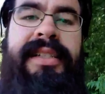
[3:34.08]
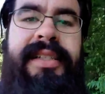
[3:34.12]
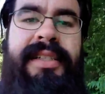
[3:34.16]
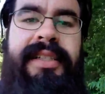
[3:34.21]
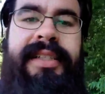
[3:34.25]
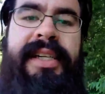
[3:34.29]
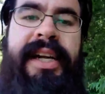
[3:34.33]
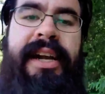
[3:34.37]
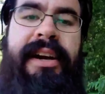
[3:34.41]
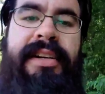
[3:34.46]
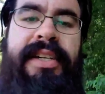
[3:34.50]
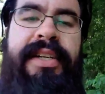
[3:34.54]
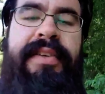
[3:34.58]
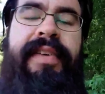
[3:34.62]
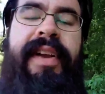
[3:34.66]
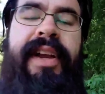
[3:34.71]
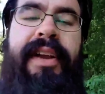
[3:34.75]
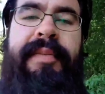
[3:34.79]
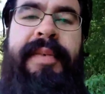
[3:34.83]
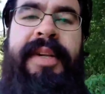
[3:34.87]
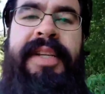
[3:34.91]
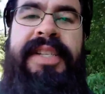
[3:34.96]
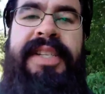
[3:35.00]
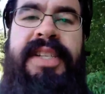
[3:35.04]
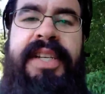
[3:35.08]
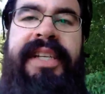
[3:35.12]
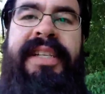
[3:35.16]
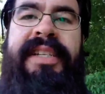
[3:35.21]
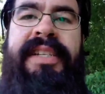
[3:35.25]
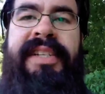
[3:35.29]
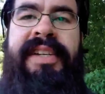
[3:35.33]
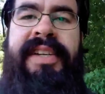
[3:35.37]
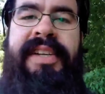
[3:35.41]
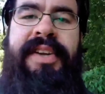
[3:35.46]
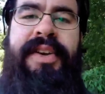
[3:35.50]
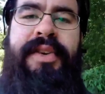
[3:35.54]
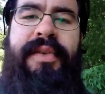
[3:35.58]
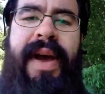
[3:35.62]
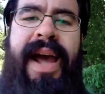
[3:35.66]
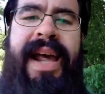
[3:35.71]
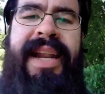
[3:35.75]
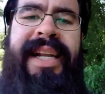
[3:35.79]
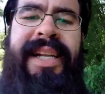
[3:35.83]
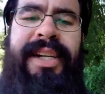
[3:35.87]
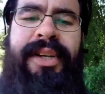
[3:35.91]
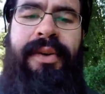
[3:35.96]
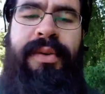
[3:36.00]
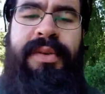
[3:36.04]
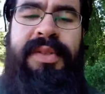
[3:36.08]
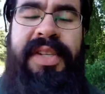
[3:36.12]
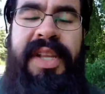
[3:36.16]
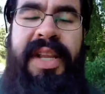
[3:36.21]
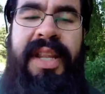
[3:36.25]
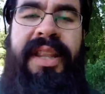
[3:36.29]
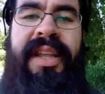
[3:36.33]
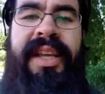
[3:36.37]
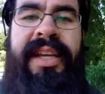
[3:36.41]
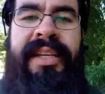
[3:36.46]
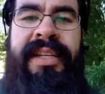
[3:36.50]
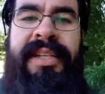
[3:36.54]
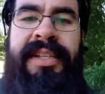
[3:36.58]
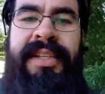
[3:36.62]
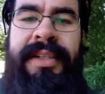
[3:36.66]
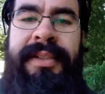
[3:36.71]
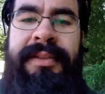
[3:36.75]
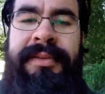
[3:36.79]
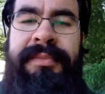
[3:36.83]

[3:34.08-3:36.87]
narrative elements and anecdotes and things